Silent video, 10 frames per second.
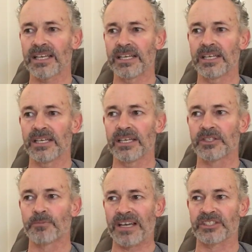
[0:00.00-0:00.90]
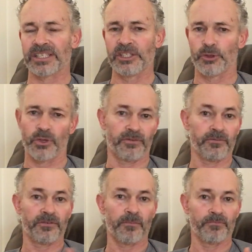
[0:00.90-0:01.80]
It's basically
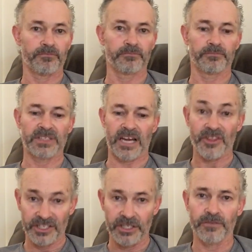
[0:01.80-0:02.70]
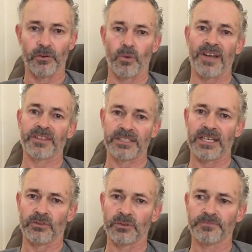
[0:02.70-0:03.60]
driven from, the evil one, the
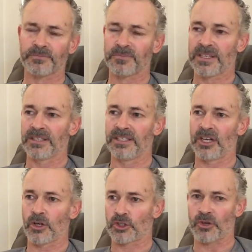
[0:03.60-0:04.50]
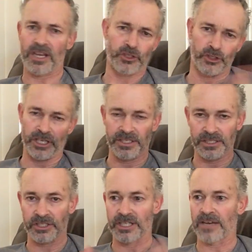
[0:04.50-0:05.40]
devil. You've got
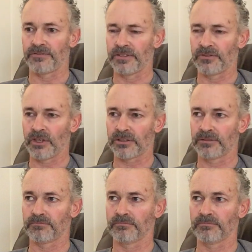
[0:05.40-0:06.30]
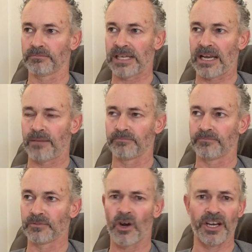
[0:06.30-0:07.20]
transgender stuff. You've got
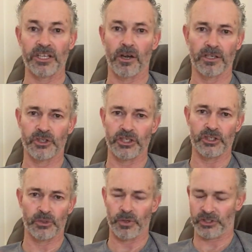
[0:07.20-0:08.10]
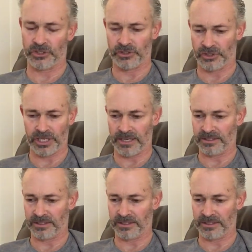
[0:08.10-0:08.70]
ideologies, which is,